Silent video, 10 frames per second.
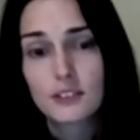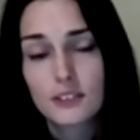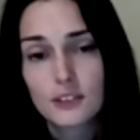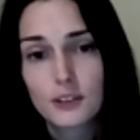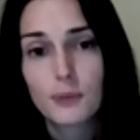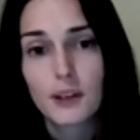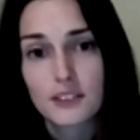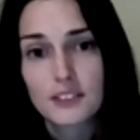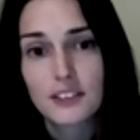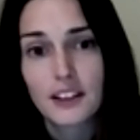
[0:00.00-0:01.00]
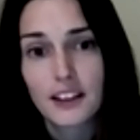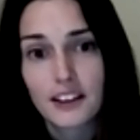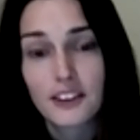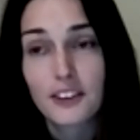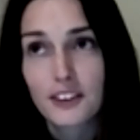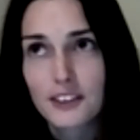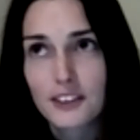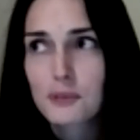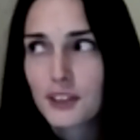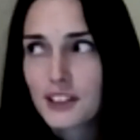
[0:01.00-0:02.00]
2 months. Yeah, I know.
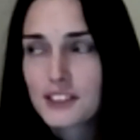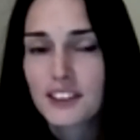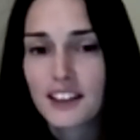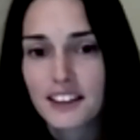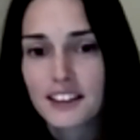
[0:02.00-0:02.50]
Pretty exciting.